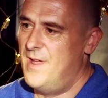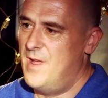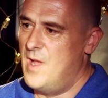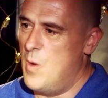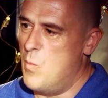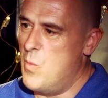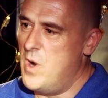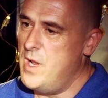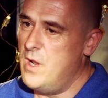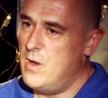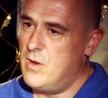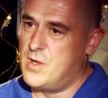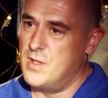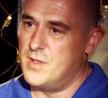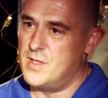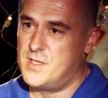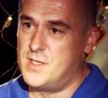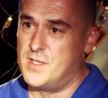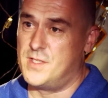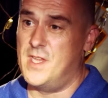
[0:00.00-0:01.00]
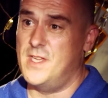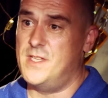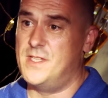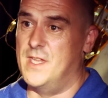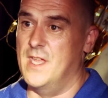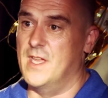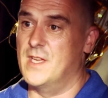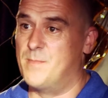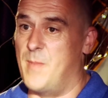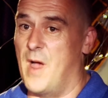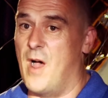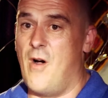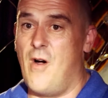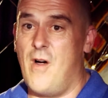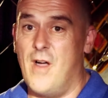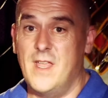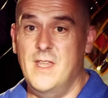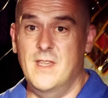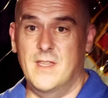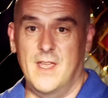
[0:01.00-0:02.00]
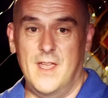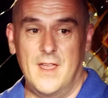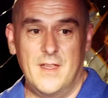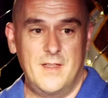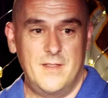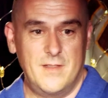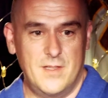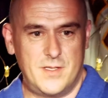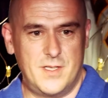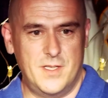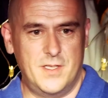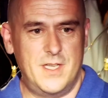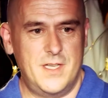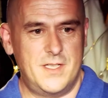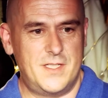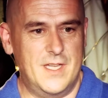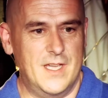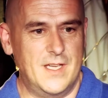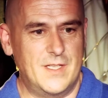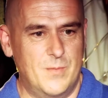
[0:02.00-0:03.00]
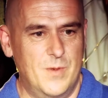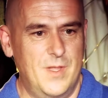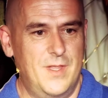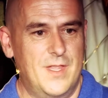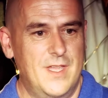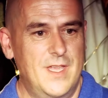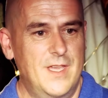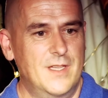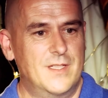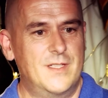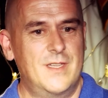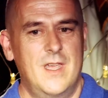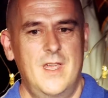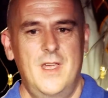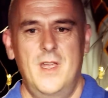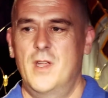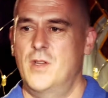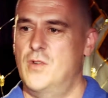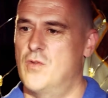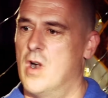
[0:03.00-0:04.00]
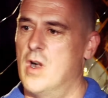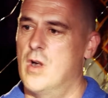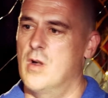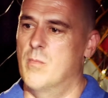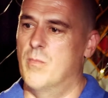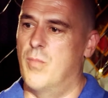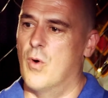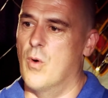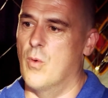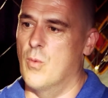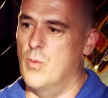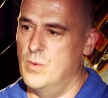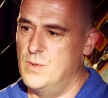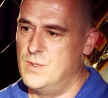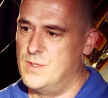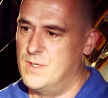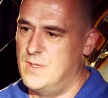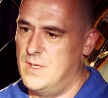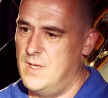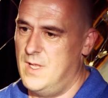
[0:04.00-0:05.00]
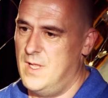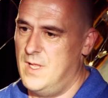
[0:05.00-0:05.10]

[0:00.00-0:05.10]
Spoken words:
And when you look at the statistics behind it, the statistics with these drunken brawls,